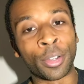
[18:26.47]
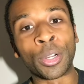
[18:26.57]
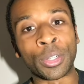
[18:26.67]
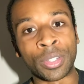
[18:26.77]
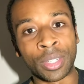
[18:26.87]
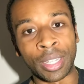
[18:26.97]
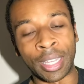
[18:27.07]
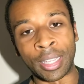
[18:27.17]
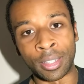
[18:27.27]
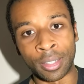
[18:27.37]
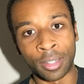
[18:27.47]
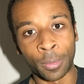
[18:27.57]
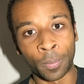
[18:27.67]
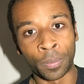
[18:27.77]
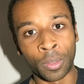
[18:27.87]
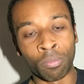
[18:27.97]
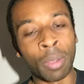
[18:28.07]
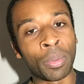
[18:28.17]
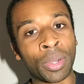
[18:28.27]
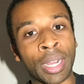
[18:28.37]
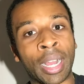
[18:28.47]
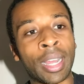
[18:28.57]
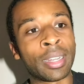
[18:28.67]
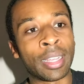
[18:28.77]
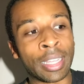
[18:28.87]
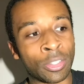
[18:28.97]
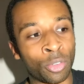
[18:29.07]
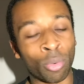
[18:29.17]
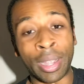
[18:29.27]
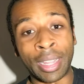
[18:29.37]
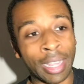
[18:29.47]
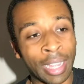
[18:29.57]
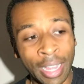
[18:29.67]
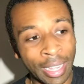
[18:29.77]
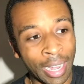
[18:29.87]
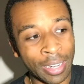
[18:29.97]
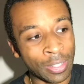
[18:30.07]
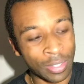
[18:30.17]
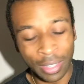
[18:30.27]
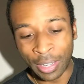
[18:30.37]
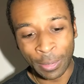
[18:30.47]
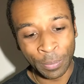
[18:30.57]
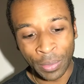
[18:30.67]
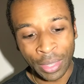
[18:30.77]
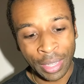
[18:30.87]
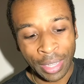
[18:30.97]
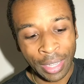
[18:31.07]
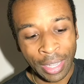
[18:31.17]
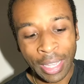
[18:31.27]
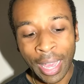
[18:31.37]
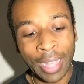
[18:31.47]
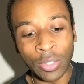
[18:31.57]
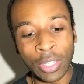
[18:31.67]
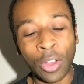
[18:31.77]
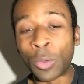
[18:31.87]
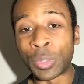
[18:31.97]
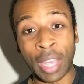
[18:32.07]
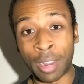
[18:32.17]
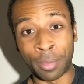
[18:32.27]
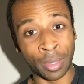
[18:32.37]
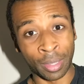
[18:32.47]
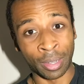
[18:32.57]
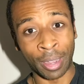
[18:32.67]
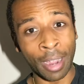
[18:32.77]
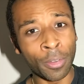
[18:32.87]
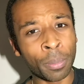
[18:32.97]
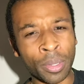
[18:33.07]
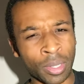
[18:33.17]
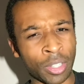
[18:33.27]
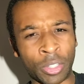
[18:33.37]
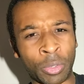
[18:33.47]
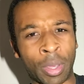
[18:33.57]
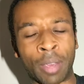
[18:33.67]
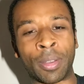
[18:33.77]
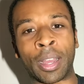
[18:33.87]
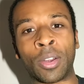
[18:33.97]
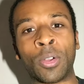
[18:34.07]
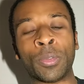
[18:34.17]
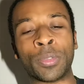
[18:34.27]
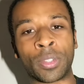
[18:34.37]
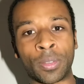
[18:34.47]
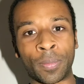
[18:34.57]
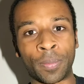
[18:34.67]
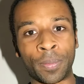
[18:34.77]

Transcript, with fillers: first is. Remember, God is great. God is, He owns everything. Every possession you have, God owns.